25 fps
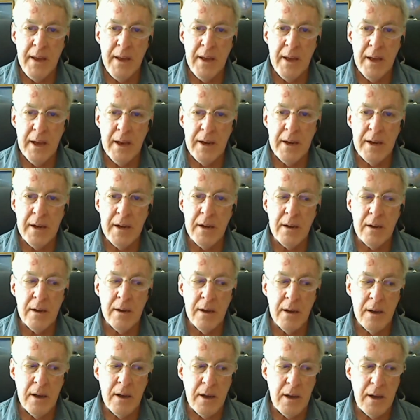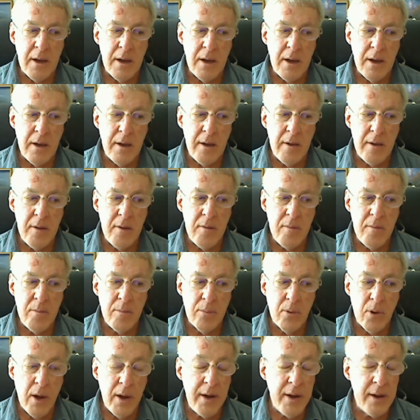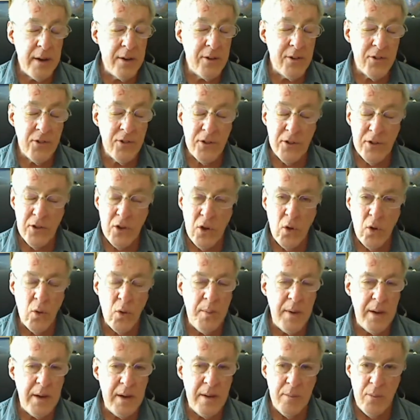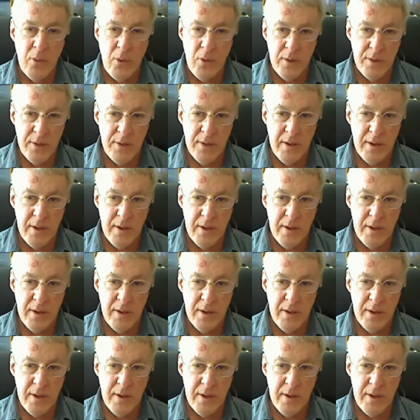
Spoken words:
and brought in so many more